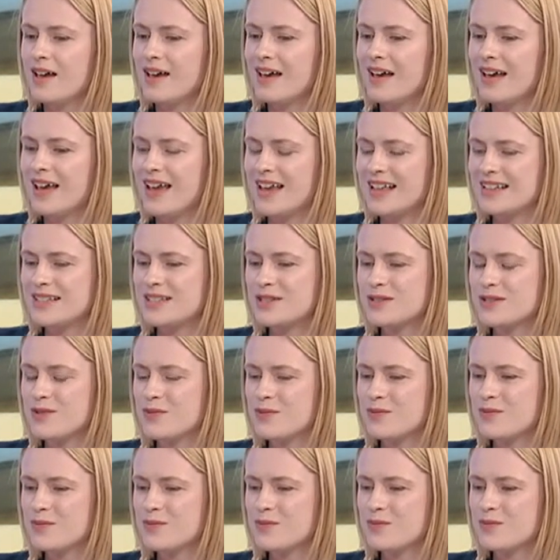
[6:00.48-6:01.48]
It's
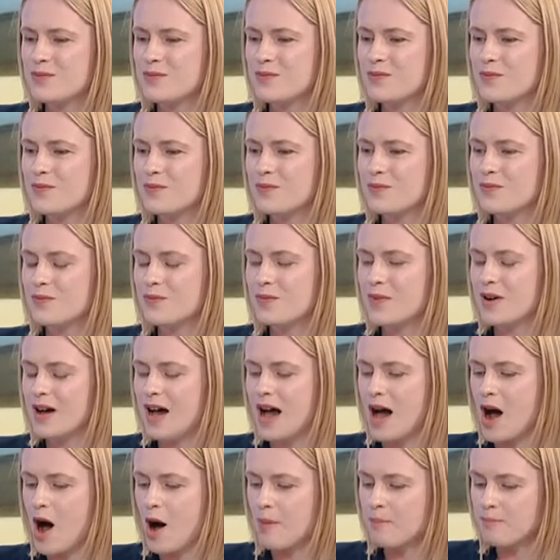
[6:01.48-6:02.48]

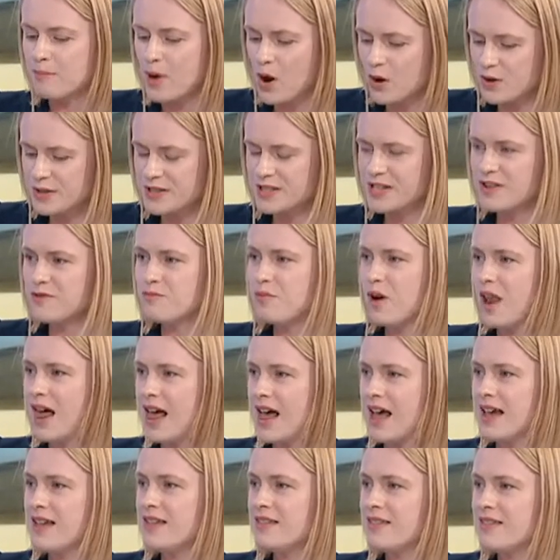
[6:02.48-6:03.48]
a positive plan